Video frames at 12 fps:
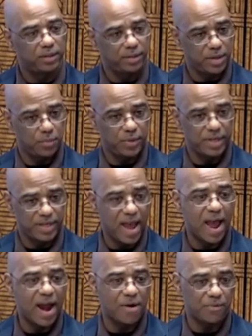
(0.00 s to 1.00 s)
we
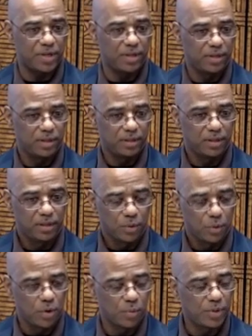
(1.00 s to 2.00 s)
carry,
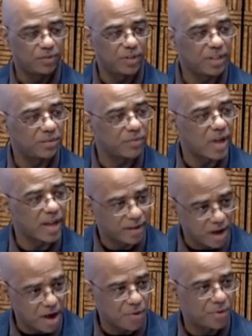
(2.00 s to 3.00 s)
or we see it
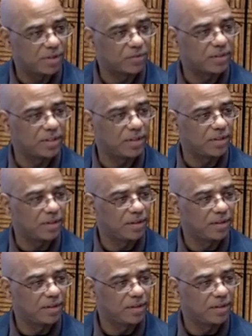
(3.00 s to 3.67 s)
vicariously